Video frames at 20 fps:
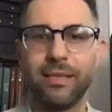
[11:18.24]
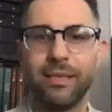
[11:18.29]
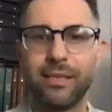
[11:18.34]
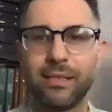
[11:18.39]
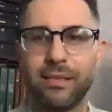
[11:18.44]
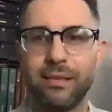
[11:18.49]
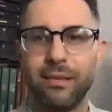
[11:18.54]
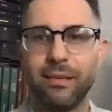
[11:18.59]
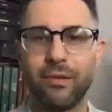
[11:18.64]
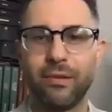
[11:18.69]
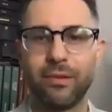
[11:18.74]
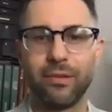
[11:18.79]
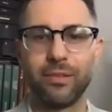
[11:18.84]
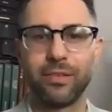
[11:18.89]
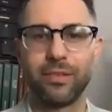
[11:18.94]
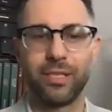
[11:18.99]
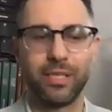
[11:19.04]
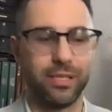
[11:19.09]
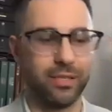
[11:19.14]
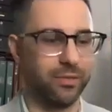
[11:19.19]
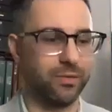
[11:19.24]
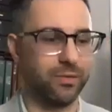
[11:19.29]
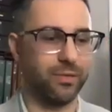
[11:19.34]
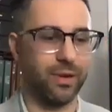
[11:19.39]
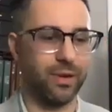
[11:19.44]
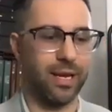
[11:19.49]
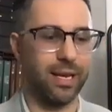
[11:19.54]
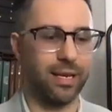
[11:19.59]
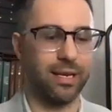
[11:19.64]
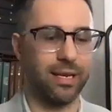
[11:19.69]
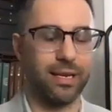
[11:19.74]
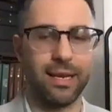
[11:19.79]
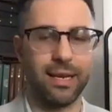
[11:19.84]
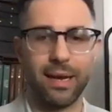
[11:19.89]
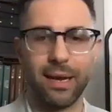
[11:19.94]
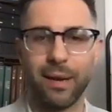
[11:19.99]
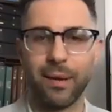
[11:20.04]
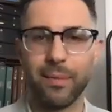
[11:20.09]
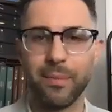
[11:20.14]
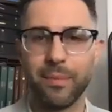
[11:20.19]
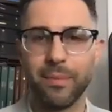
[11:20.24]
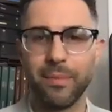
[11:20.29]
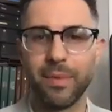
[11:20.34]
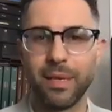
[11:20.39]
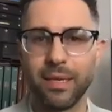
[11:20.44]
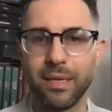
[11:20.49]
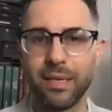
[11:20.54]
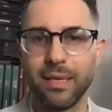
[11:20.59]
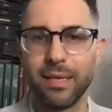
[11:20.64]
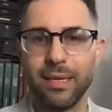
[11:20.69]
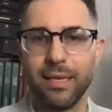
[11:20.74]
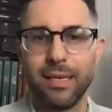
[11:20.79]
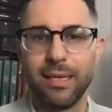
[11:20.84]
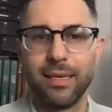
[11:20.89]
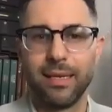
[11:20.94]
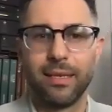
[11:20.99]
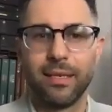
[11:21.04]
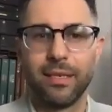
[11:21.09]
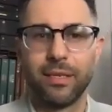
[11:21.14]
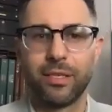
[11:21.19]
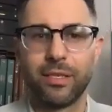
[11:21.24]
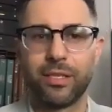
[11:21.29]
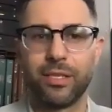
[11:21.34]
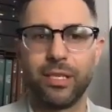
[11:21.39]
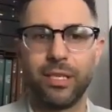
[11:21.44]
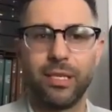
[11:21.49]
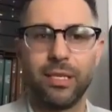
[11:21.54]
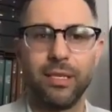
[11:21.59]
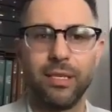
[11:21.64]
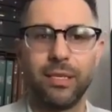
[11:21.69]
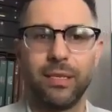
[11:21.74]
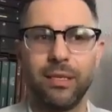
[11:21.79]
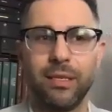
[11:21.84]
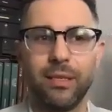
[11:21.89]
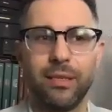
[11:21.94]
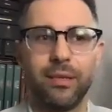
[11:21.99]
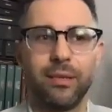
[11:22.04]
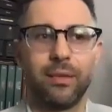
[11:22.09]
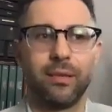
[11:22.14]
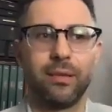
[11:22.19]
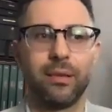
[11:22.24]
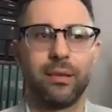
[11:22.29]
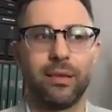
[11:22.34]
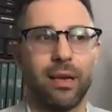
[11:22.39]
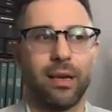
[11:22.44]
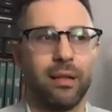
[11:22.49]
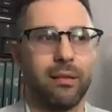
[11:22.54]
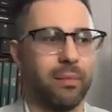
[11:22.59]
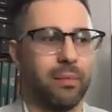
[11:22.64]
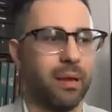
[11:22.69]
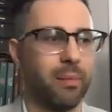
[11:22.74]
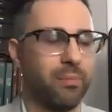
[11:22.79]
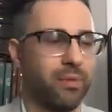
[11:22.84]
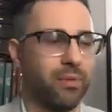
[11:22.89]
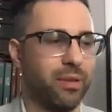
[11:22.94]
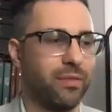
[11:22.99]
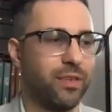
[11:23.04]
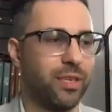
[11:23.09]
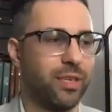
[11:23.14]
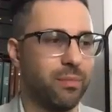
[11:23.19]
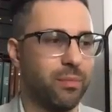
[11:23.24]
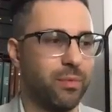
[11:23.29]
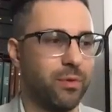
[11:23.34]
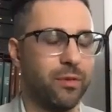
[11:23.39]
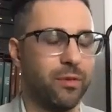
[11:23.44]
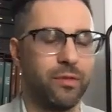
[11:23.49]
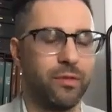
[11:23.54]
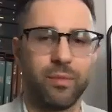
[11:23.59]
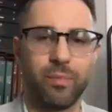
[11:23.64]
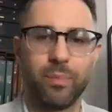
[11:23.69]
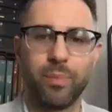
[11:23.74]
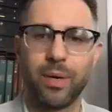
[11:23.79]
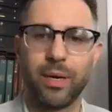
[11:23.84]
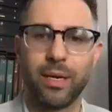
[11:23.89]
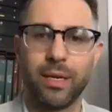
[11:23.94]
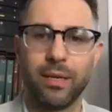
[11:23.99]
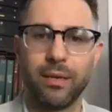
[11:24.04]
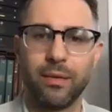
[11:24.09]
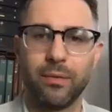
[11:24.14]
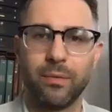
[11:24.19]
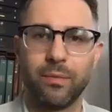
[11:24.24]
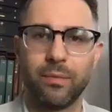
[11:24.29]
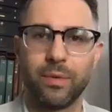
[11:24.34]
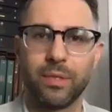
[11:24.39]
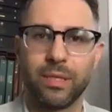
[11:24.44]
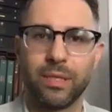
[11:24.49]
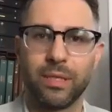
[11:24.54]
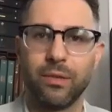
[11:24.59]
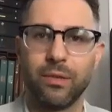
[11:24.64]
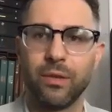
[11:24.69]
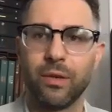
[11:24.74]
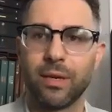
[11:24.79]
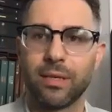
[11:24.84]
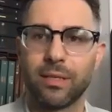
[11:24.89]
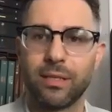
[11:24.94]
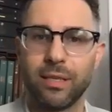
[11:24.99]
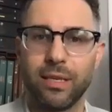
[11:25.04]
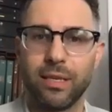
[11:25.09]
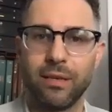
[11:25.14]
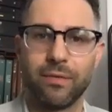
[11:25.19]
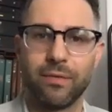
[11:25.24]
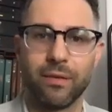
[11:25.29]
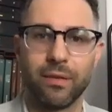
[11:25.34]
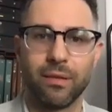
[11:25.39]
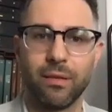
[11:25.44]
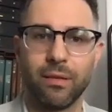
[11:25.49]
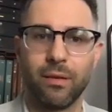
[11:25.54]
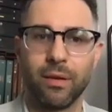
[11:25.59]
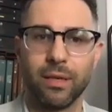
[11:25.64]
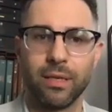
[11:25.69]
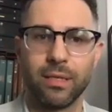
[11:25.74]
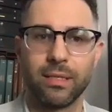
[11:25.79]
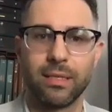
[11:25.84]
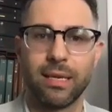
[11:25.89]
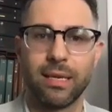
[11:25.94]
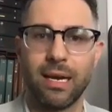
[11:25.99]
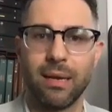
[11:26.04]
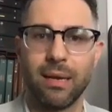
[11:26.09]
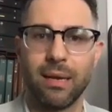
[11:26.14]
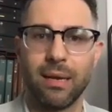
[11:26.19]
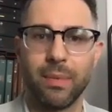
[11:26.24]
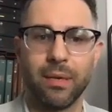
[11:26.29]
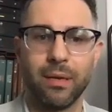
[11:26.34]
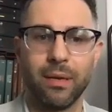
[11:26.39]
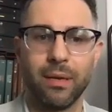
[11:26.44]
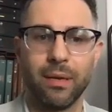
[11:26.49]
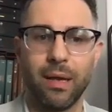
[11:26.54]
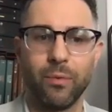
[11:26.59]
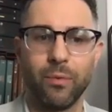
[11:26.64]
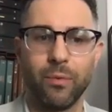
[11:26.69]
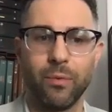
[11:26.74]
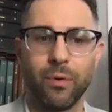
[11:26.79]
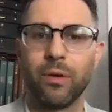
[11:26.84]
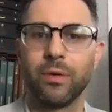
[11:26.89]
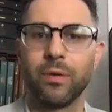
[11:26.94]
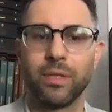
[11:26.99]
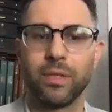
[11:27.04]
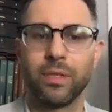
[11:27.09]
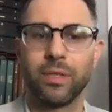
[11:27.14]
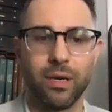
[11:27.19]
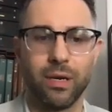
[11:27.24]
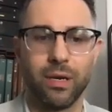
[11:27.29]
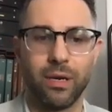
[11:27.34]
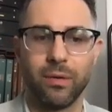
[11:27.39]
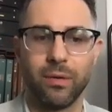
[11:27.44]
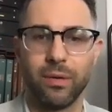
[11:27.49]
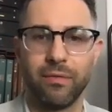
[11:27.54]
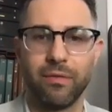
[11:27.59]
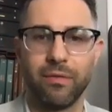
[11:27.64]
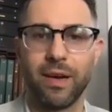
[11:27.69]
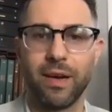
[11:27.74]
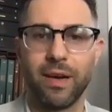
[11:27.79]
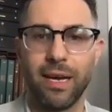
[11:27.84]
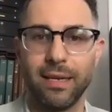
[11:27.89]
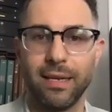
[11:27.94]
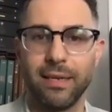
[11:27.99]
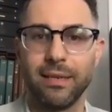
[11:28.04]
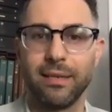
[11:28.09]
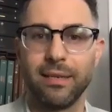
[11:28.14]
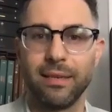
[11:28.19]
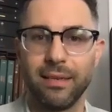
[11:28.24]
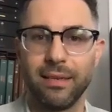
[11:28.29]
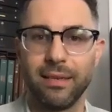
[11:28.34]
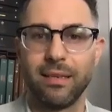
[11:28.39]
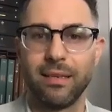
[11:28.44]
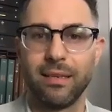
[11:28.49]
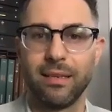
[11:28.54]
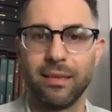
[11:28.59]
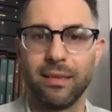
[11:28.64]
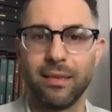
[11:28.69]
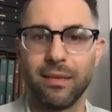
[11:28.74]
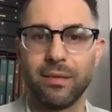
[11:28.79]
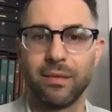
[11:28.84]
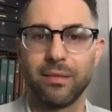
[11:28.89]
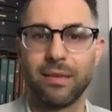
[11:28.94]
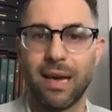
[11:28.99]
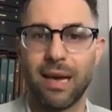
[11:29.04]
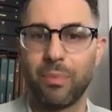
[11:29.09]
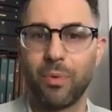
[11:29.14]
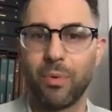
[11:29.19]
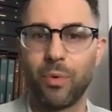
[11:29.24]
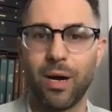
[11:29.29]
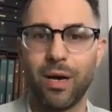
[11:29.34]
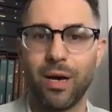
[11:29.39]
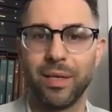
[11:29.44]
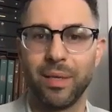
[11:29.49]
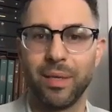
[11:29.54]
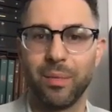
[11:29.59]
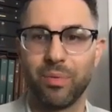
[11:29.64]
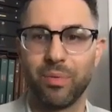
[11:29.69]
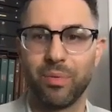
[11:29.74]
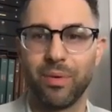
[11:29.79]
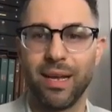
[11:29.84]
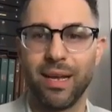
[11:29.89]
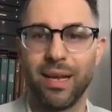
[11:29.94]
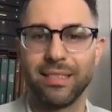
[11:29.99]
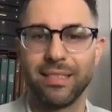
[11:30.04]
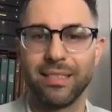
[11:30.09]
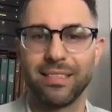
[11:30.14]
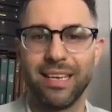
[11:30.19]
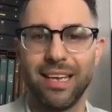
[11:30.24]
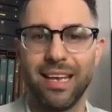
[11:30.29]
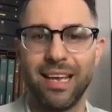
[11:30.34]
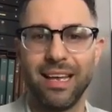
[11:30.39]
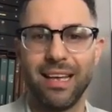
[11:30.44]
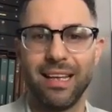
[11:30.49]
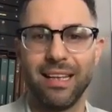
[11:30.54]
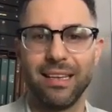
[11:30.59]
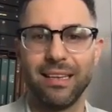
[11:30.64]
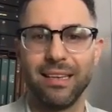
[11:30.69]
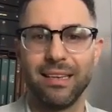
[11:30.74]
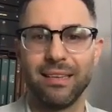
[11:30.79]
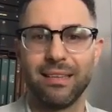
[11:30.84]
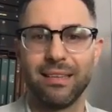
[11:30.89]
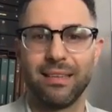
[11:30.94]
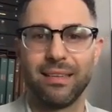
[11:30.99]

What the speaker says: is the owner. She's great. She, I believe she moved, but was in New York City for the longest time, and would always go and find, top quality brands and